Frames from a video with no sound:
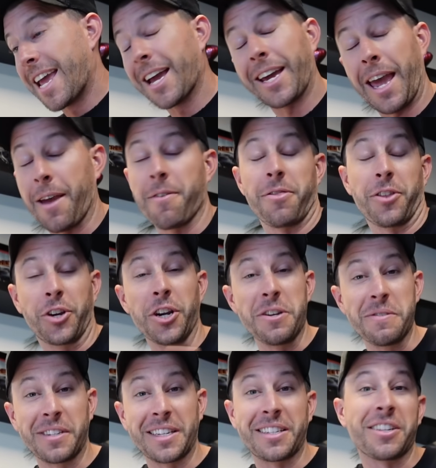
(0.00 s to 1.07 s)
Okay, the good
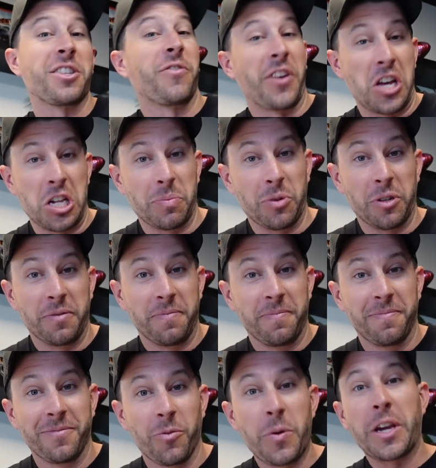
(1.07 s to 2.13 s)
news is it's available.
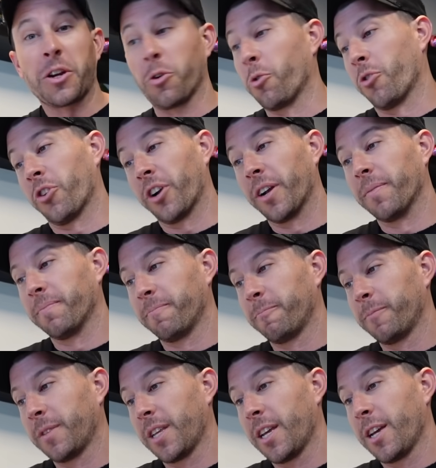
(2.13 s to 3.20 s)
We can order it.
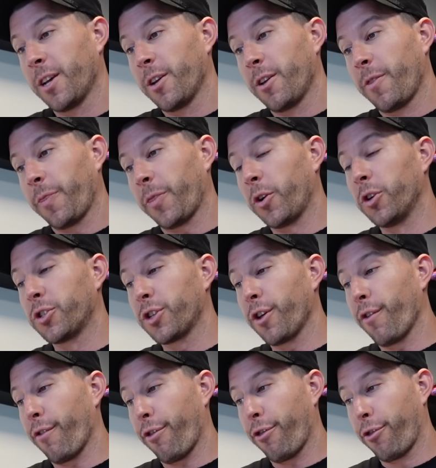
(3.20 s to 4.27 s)
There's
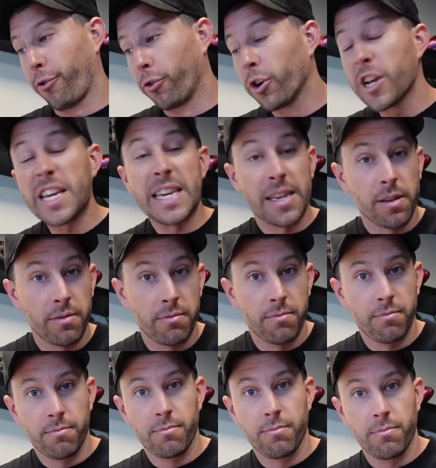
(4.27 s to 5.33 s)
3,
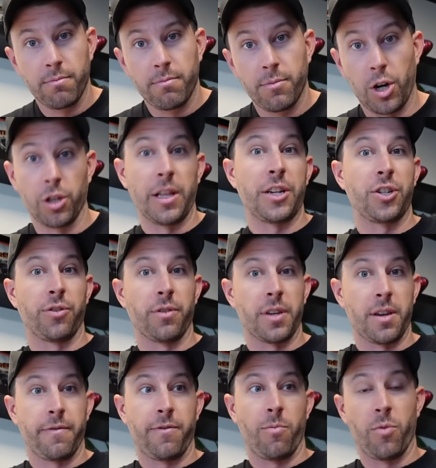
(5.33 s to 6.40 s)

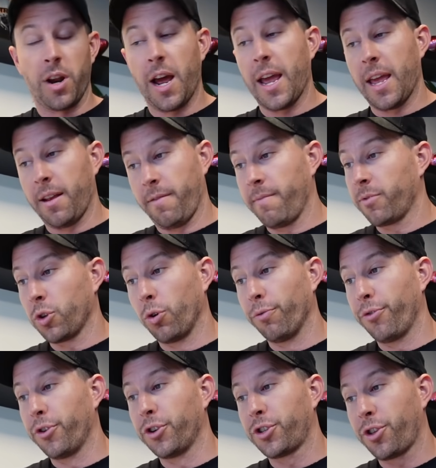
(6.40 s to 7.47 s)
allegedly, from what I'm told.
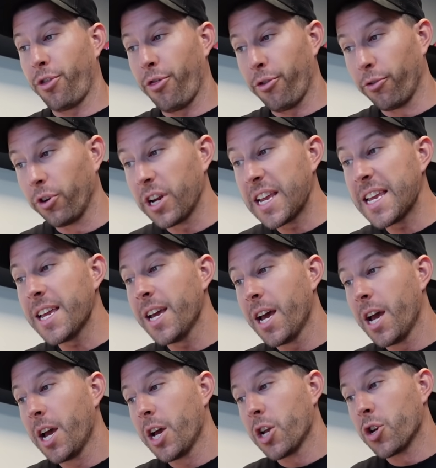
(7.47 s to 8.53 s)
There's 3
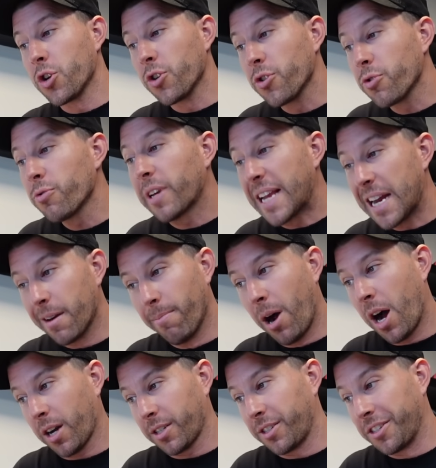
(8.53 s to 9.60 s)
new
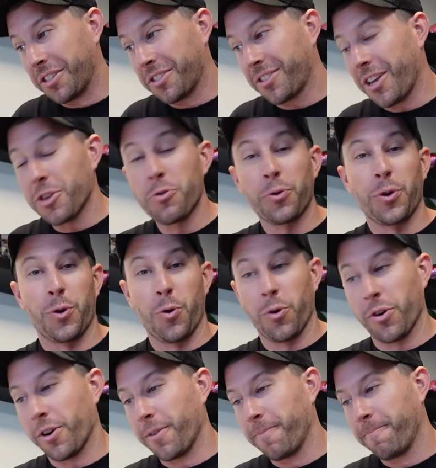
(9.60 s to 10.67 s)
gearboxes that you can
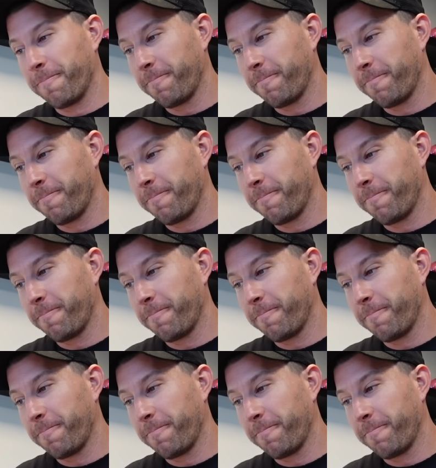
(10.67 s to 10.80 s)
order.